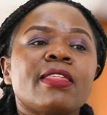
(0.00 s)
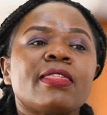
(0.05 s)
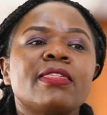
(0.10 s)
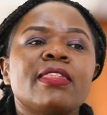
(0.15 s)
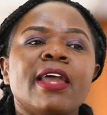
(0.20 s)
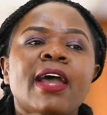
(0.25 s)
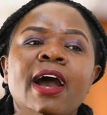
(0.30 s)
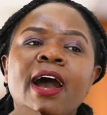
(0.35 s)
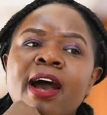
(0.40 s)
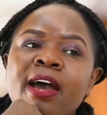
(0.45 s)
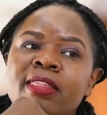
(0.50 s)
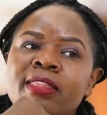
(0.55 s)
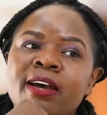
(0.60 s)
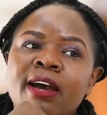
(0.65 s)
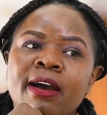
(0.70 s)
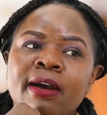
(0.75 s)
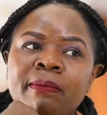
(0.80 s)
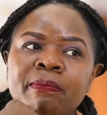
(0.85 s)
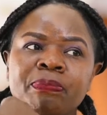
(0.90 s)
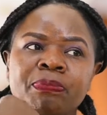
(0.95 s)
the
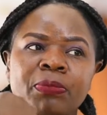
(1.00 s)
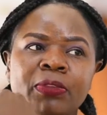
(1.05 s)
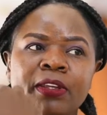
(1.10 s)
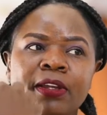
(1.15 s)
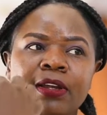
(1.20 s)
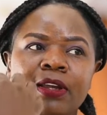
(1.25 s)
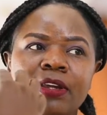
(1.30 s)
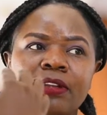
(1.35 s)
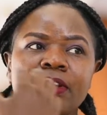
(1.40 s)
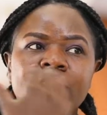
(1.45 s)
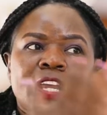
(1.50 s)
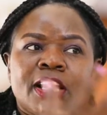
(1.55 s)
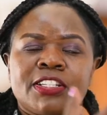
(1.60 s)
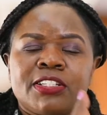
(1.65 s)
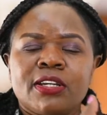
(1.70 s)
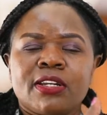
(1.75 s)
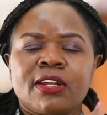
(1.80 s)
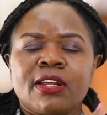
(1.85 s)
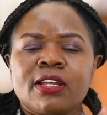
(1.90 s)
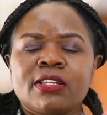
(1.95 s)
other
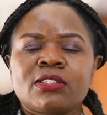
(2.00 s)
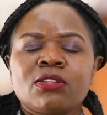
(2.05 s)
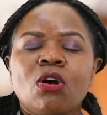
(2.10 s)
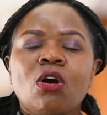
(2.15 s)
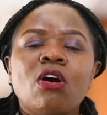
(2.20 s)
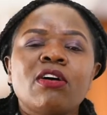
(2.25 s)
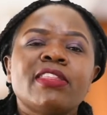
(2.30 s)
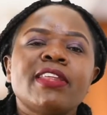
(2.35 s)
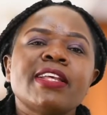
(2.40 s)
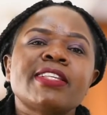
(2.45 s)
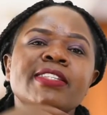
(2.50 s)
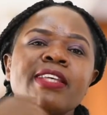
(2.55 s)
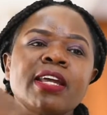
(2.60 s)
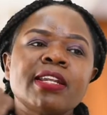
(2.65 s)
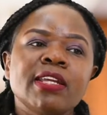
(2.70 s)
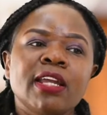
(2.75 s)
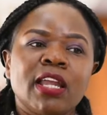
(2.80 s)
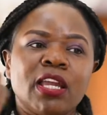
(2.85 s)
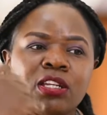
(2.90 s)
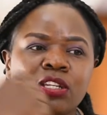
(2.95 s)
lecturers or the
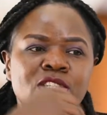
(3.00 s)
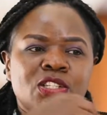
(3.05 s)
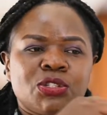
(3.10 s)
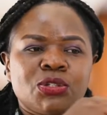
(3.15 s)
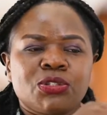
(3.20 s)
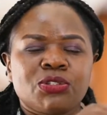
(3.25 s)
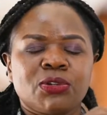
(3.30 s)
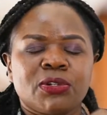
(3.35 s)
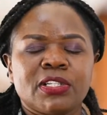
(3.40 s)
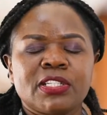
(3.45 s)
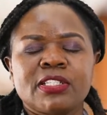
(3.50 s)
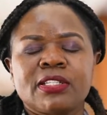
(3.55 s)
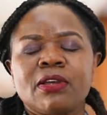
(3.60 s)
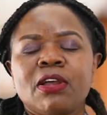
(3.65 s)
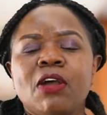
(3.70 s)
sending institutions.